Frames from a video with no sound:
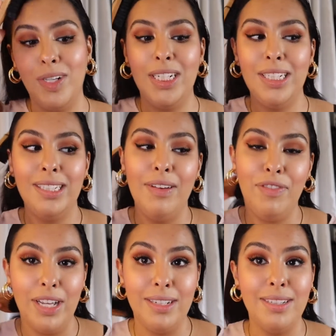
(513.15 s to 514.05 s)
watching
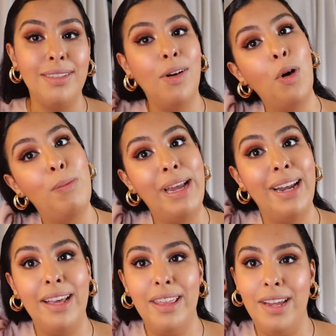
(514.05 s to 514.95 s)
Netflix the whole
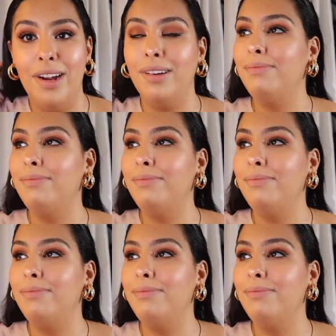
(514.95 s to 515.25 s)
beginning of the year.